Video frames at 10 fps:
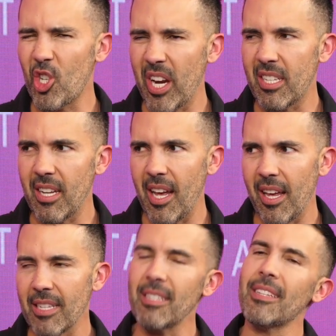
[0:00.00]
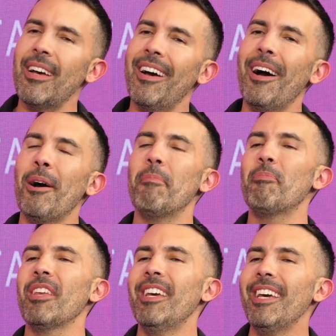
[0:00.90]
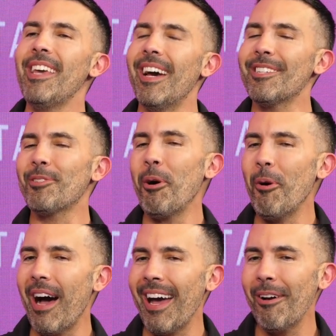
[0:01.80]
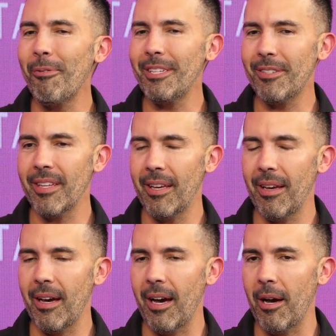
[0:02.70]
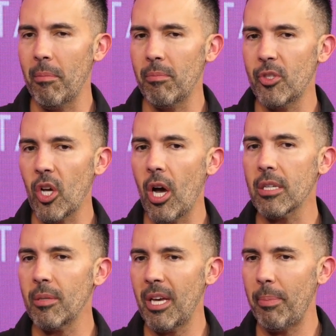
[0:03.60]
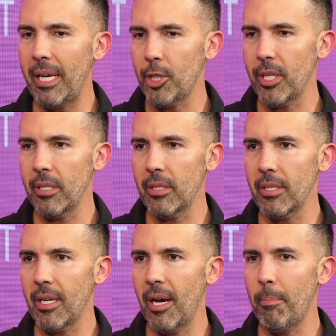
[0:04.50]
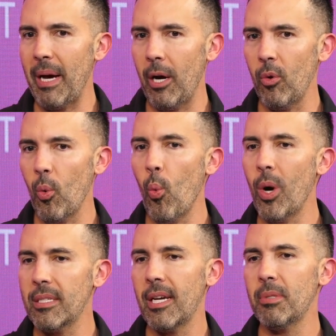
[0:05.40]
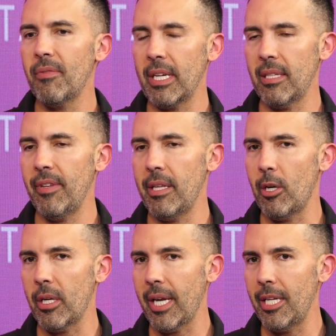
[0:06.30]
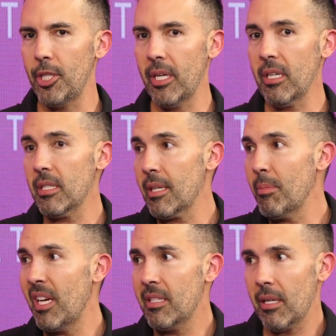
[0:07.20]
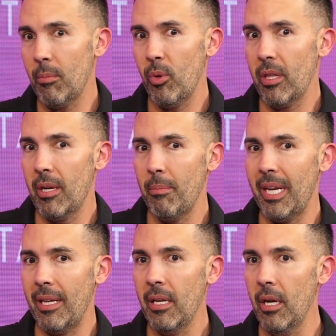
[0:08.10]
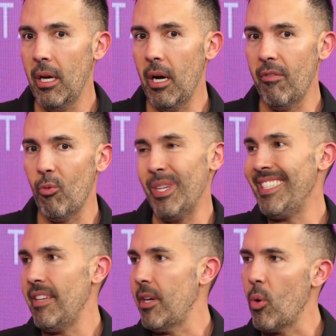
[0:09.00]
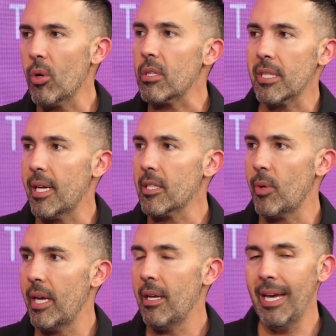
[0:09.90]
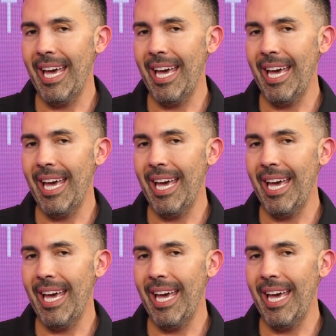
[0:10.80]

Straight sex. So I always talk to my patients about what types of activity they're engaging in because some guys come within a minute of receiving oral sex, right?